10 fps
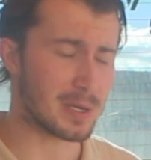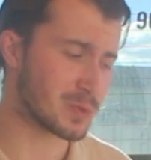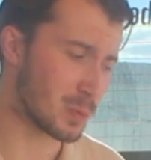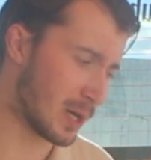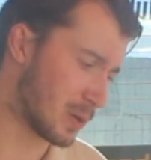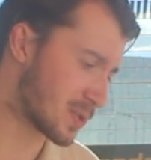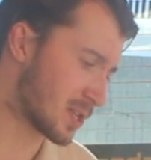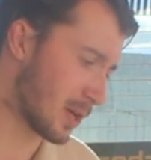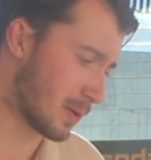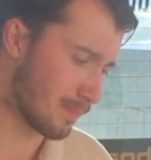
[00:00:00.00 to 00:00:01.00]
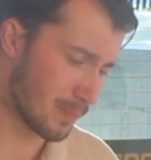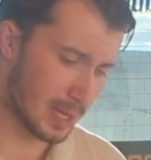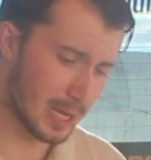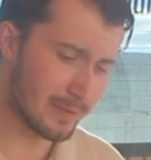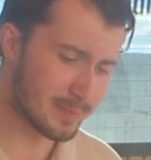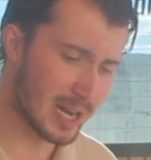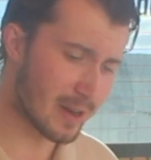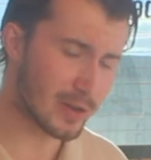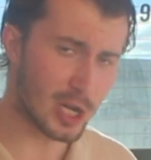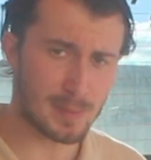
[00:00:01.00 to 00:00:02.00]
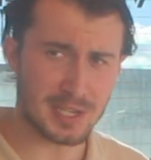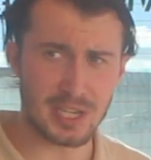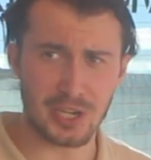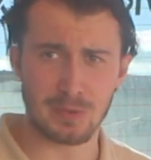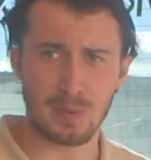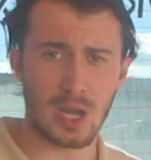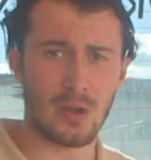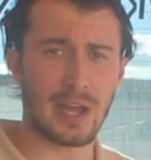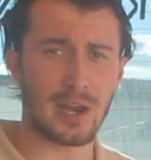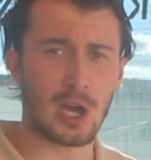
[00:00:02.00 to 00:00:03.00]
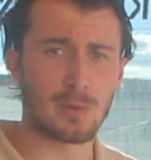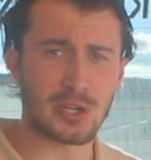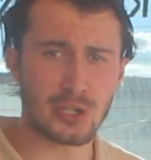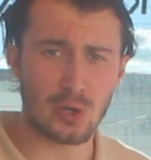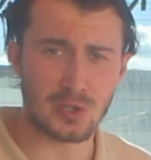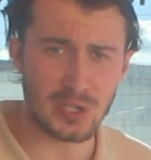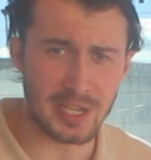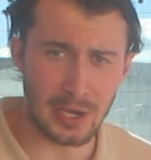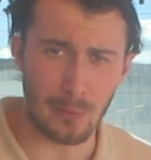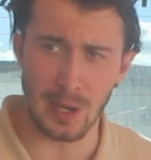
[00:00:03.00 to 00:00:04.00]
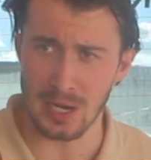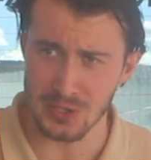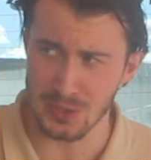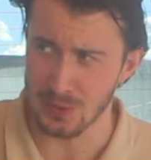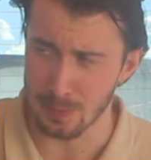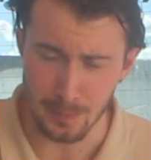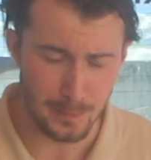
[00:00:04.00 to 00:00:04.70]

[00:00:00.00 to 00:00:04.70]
as well. So leave them down in the comment section below and I'll be sure to get around to them.